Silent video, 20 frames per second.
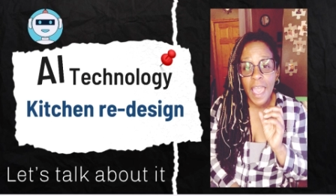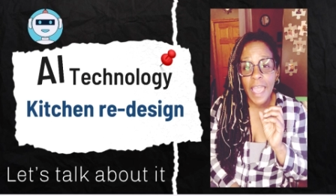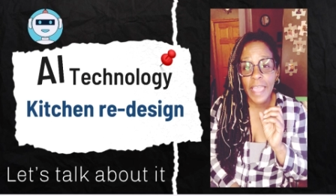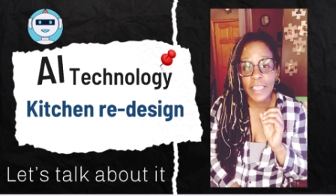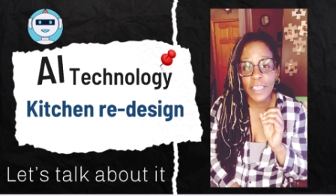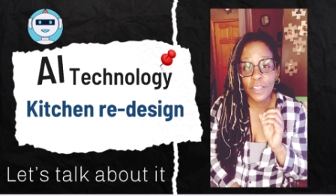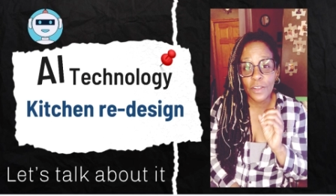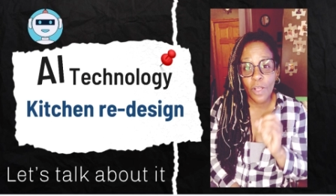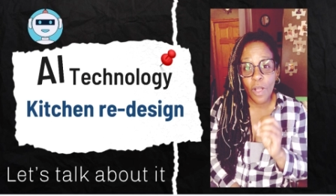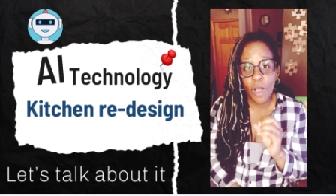I
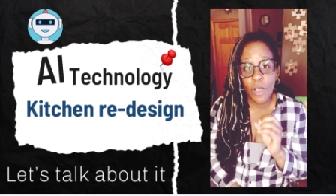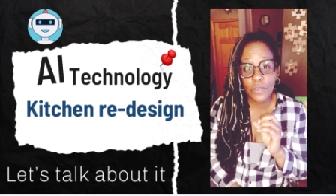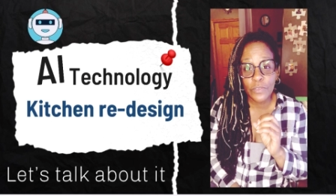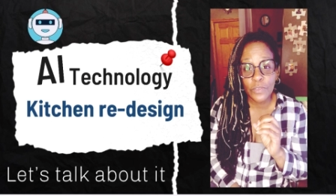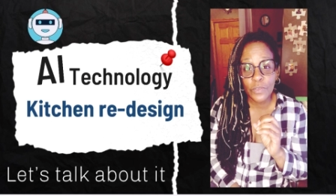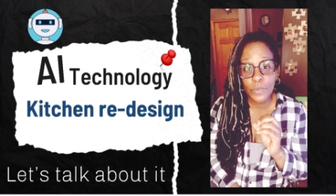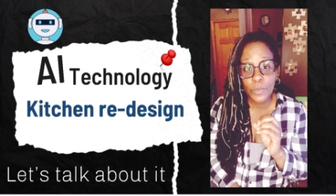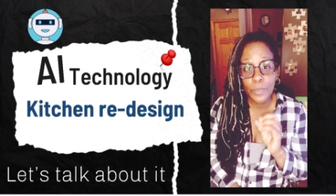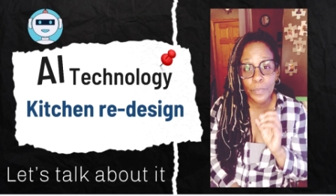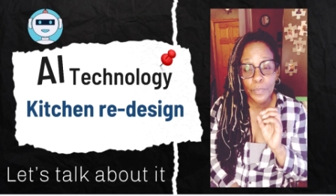can
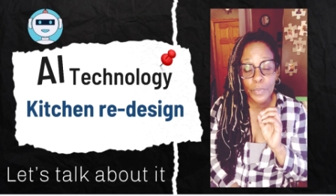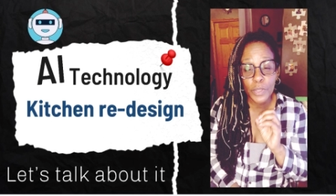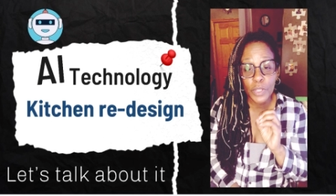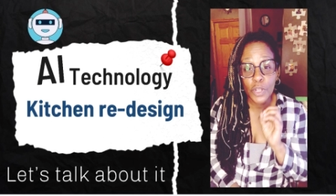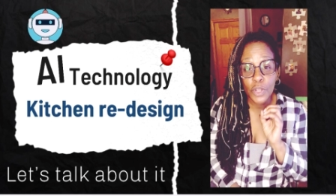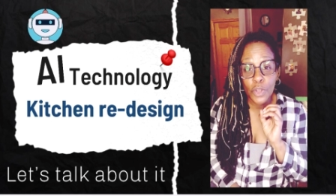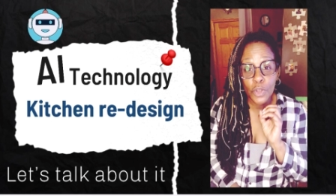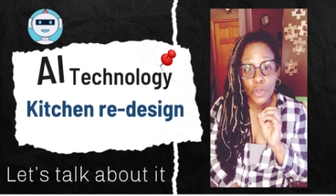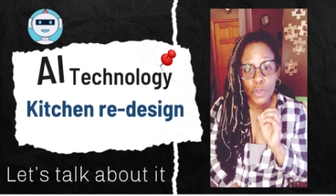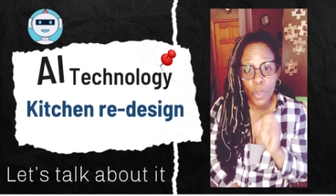also put
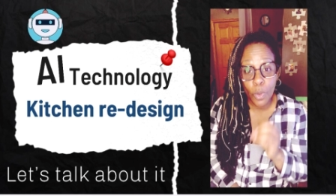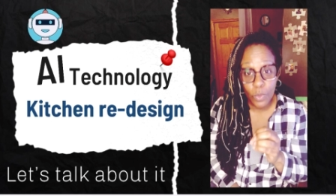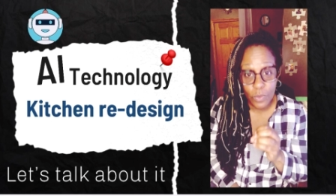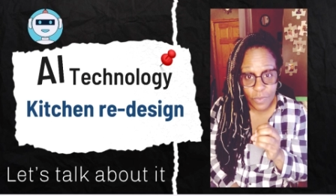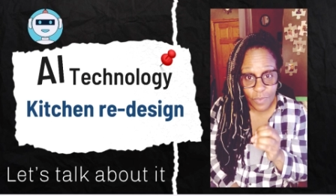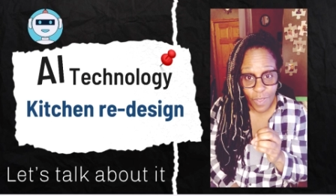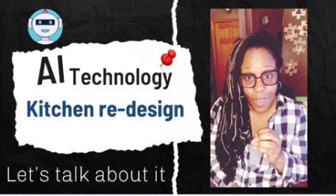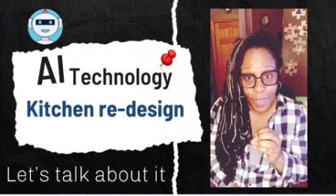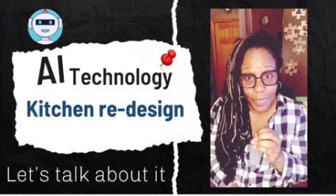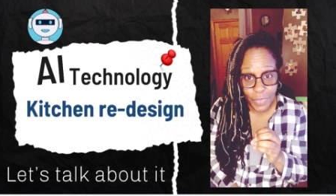notes
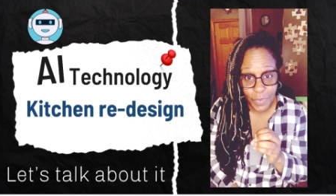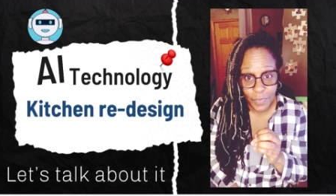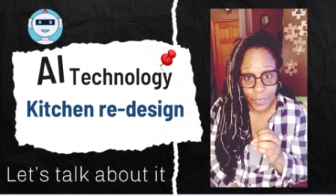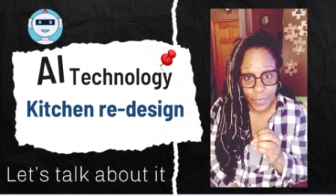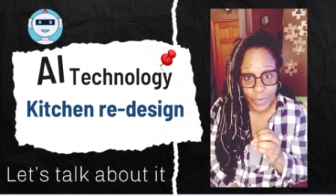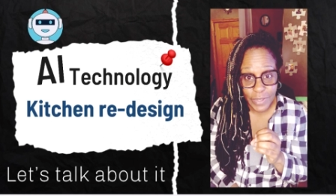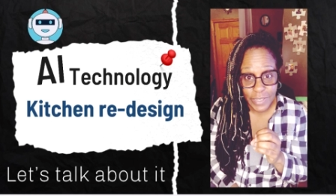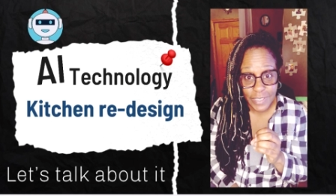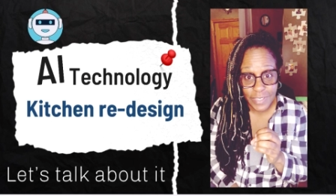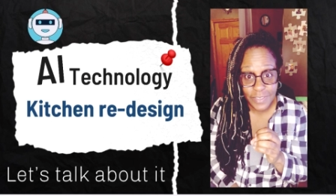on the
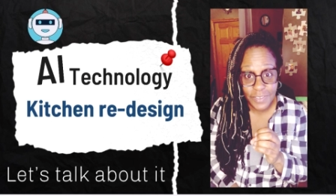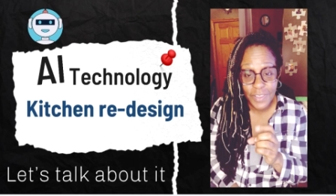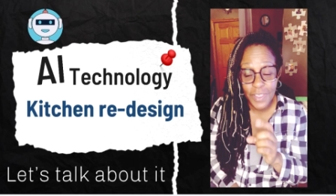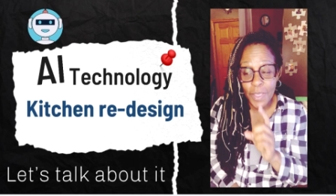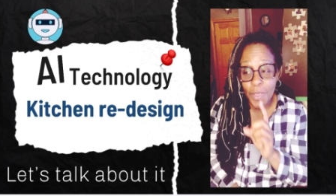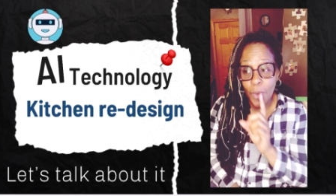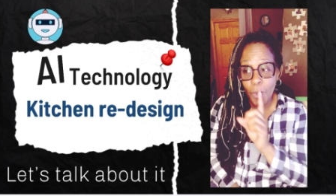fridge